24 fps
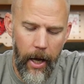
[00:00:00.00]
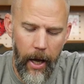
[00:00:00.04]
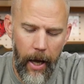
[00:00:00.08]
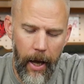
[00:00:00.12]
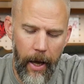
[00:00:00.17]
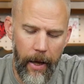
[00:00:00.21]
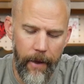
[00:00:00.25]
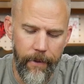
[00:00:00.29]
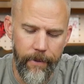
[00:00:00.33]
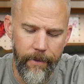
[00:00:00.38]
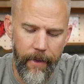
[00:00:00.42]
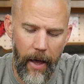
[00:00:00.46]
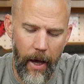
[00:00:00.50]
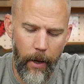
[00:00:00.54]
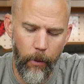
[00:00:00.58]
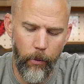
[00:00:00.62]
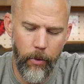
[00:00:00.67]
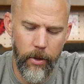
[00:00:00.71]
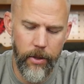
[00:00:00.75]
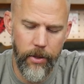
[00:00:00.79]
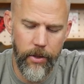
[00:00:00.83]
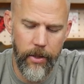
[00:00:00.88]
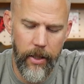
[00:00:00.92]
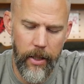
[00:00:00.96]
And that
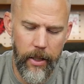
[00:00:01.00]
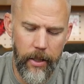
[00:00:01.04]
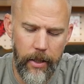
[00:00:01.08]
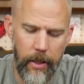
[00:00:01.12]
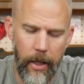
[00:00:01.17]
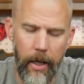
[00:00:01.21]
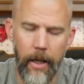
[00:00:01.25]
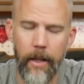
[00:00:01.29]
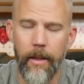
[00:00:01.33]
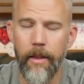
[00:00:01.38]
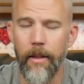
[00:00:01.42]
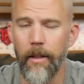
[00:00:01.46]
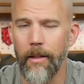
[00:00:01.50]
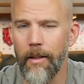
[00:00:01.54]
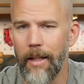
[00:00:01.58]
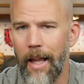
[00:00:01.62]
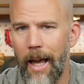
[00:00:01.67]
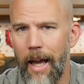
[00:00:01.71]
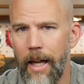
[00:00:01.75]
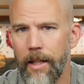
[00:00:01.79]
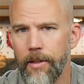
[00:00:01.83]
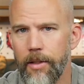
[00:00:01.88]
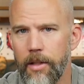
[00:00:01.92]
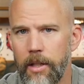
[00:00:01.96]
was the uh, the
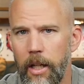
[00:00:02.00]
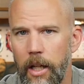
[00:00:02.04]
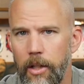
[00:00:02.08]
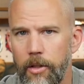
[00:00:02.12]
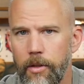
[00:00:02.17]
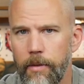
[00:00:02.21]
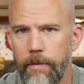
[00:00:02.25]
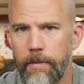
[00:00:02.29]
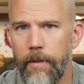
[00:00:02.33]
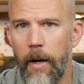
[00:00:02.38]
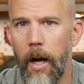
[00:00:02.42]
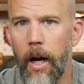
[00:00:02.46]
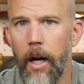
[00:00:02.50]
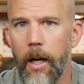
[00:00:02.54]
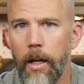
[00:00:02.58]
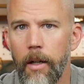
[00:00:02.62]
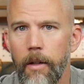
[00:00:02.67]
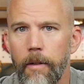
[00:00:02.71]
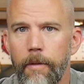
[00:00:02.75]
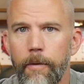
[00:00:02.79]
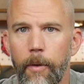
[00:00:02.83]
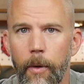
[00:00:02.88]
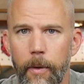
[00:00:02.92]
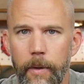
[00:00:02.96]
last stage of fire
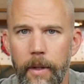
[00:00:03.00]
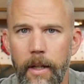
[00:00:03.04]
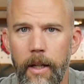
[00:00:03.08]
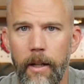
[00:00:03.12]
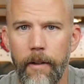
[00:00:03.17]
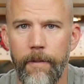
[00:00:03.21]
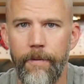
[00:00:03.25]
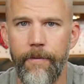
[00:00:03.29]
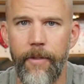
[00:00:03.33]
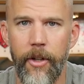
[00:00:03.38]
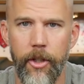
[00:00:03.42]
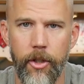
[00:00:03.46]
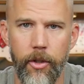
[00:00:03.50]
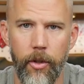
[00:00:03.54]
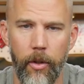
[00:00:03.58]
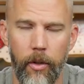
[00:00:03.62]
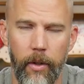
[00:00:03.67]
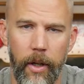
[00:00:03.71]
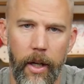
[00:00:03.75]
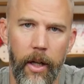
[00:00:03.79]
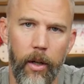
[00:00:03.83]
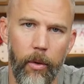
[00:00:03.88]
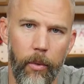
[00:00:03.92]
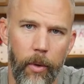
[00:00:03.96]
for the
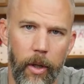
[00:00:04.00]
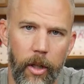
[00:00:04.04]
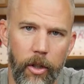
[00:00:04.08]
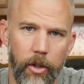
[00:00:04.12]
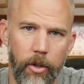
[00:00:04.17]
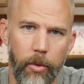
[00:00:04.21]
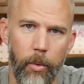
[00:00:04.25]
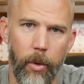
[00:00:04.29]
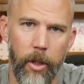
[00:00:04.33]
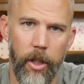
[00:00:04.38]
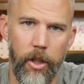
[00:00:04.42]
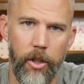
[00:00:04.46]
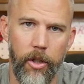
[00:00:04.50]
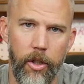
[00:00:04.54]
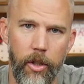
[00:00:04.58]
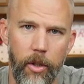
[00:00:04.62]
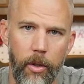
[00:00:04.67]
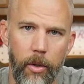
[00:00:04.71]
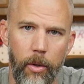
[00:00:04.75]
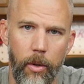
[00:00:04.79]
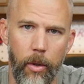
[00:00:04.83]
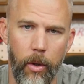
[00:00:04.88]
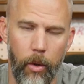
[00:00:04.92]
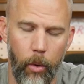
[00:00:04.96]
official N R L
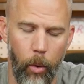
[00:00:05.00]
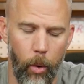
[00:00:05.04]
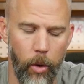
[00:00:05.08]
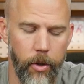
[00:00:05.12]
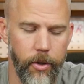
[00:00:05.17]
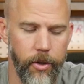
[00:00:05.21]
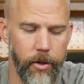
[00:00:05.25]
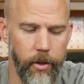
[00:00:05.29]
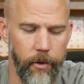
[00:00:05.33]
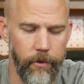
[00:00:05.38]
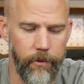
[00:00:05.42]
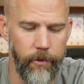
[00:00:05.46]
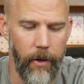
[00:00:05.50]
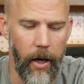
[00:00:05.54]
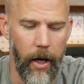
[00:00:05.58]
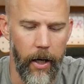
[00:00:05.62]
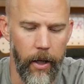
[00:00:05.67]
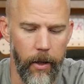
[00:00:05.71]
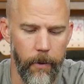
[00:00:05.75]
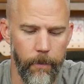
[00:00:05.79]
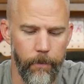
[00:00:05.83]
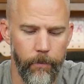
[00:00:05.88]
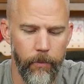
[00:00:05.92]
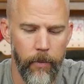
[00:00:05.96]
twenty-two courses of
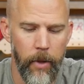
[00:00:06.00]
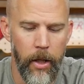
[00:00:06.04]
fire.